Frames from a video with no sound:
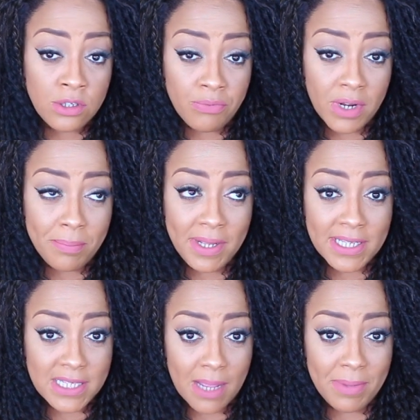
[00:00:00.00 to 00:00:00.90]
you want to be
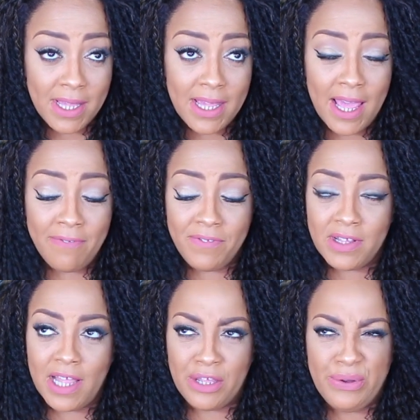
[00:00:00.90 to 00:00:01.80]
the dummy and
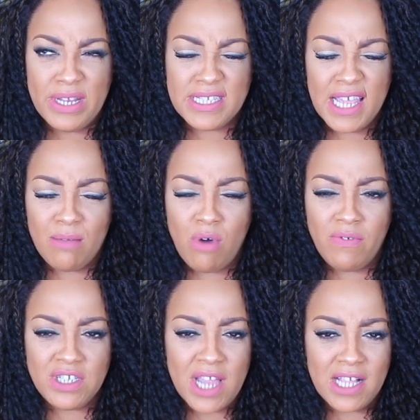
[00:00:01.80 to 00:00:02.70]
feel like you're going to take him
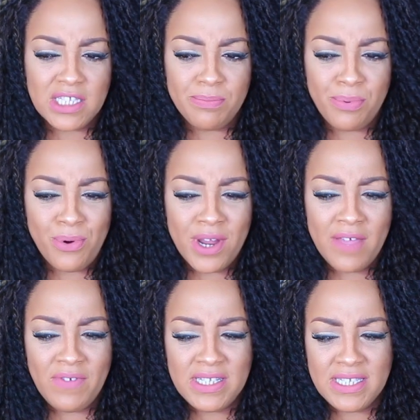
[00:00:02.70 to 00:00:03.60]
off of child support
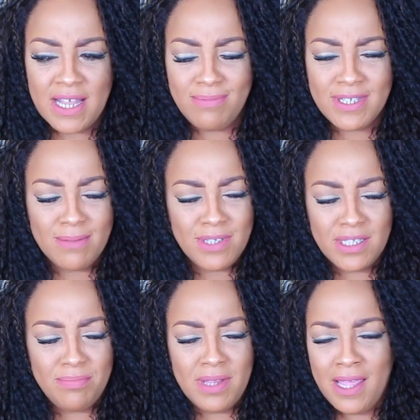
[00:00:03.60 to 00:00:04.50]
if he steps up
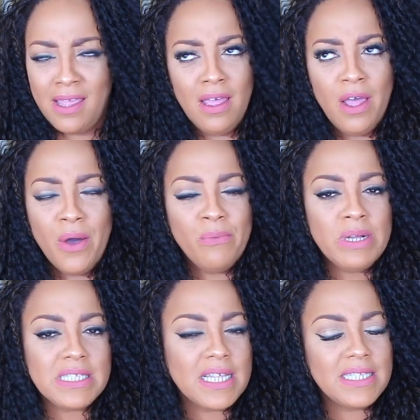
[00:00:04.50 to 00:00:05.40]
to the plate?
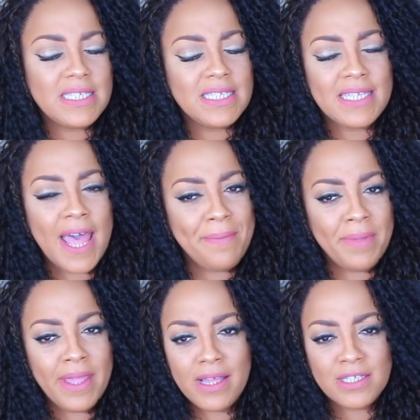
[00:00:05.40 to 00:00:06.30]
What sense does
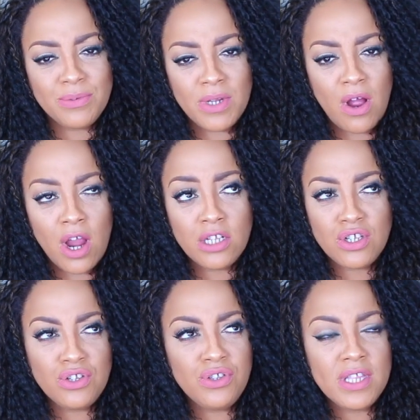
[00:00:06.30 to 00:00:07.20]
that make, sweetheart?
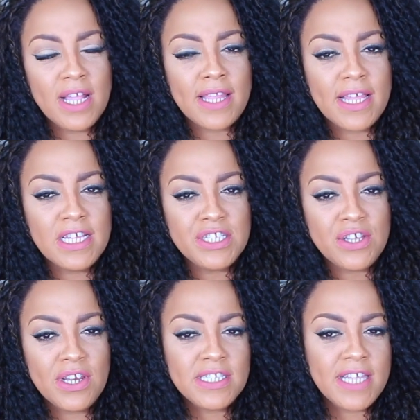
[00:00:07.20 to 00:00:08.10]
So you think that
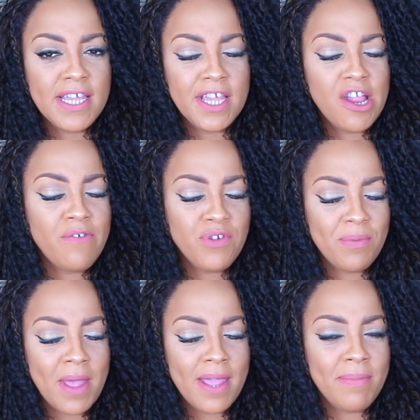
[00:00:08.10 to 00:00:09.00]
he's going to take care of
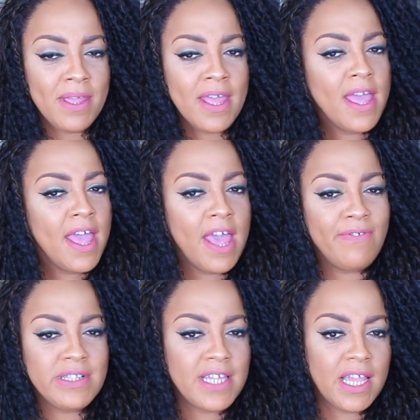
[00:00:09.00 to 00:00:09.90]
your baby
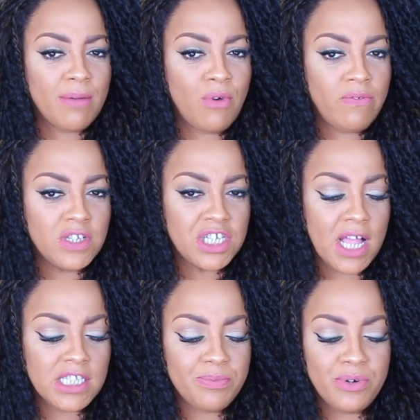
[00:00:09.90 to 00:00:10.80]
if you take him off of
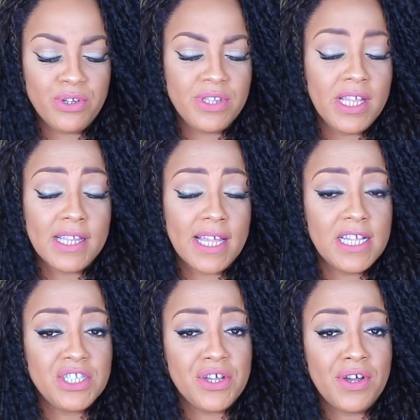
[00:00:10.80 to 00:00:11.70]
child support? You think that
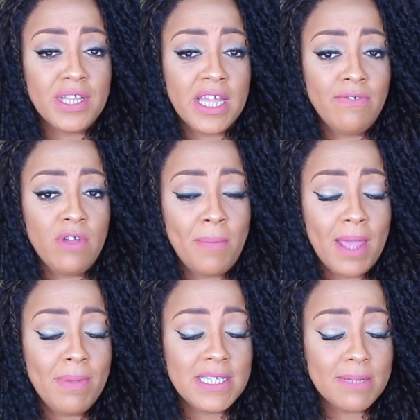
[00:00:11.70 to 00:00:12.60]
he's going to give your
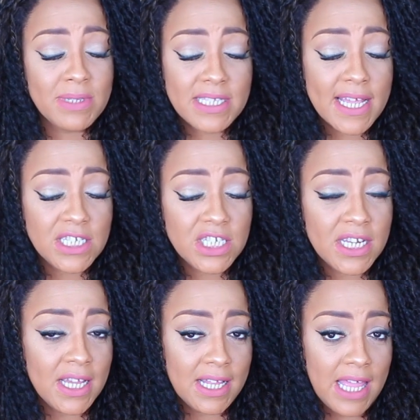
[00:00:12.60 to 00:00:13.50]
baby some
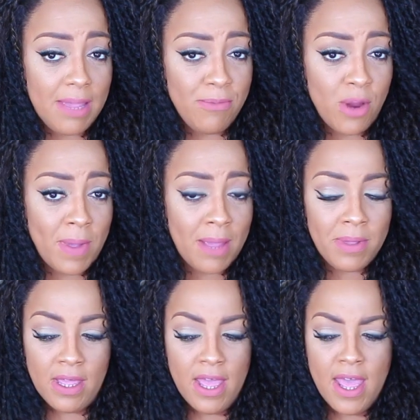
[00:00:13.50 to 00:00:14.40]
attention and claim your
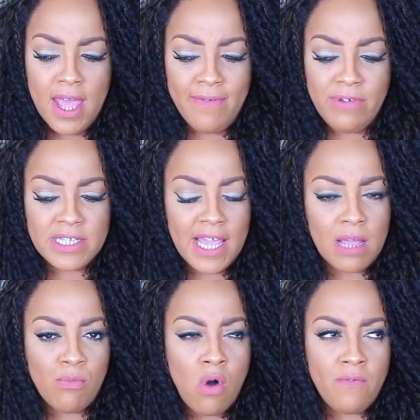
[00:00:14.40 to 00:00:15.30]
baby if you
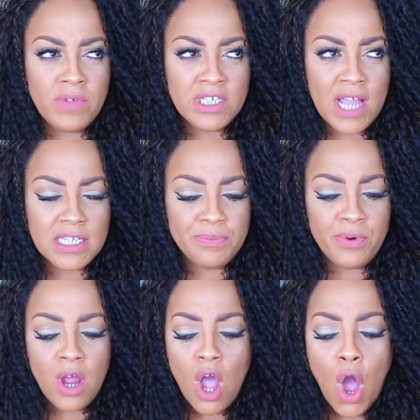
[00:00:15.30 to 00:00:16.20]
take him off of child
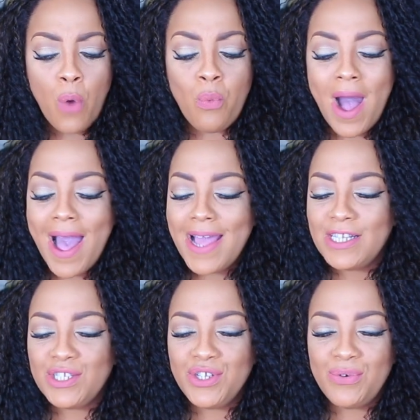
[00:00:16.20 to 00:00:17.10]
support?
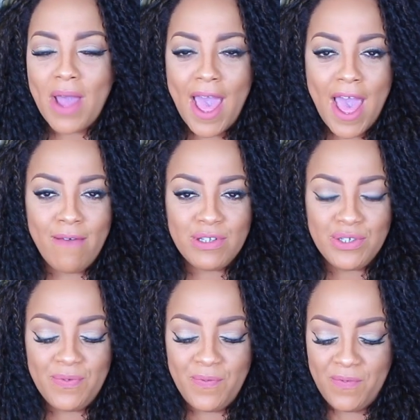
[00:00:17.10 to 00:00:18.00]
Why do you have
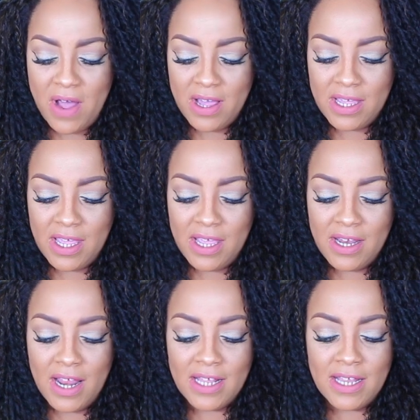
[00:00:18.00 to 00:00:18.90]
to
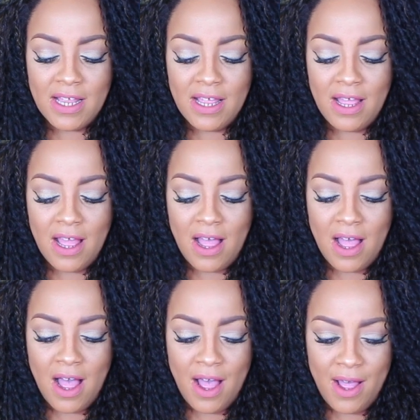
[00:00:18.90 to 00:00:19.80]
fucking
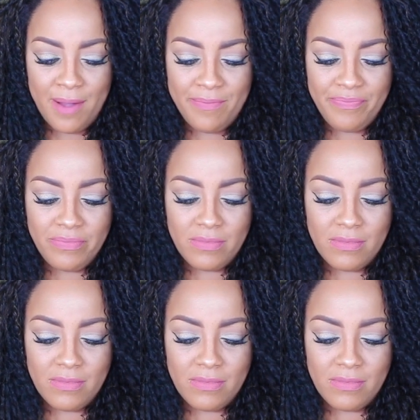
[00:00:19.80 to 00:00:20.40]
um,